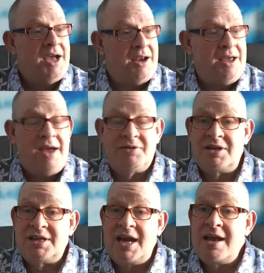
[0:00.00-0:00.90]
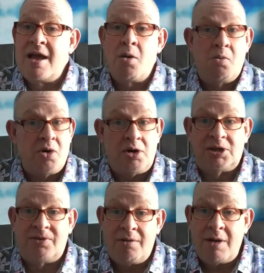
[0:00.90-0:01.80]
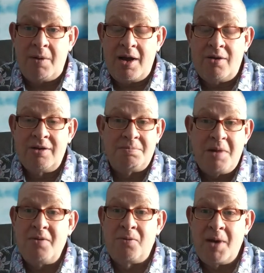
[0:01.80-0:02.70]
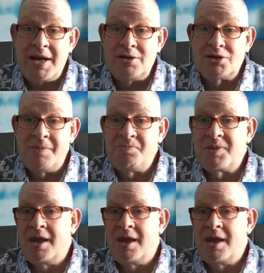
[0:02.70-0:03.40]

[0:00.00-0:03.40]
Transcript: and I have to say works very well both ways,